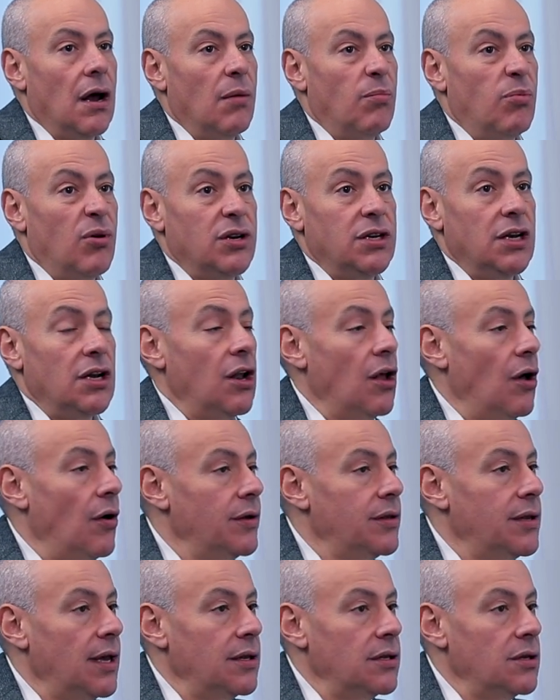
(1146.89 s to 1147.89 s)
pretty low
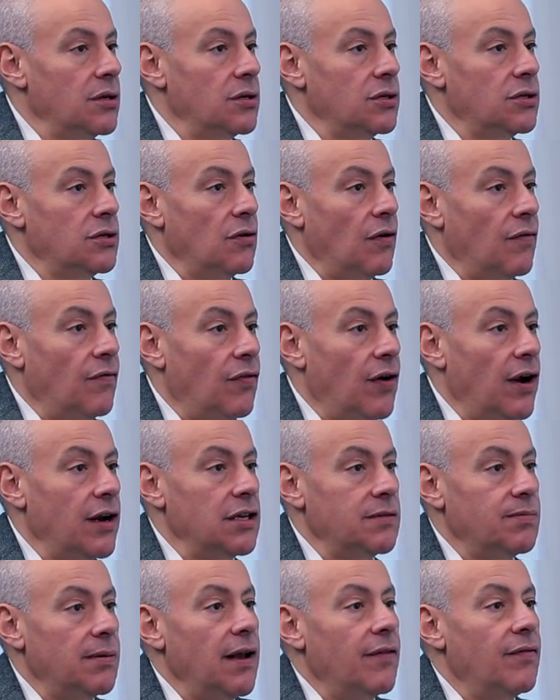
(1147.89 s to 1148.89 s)
attendance on
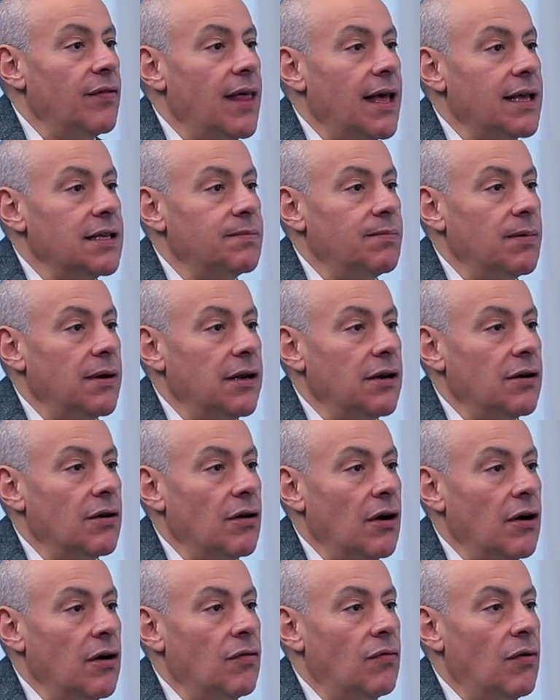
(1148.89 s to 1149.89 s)
Fridays, but even that's been
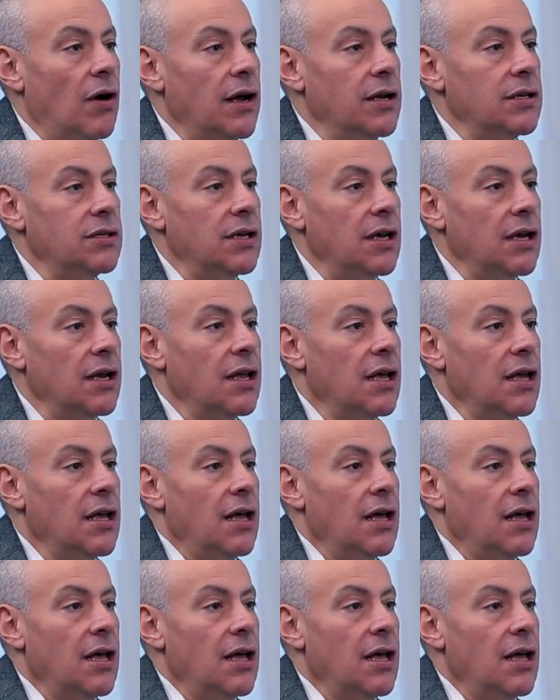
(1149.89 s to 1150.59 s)
rising.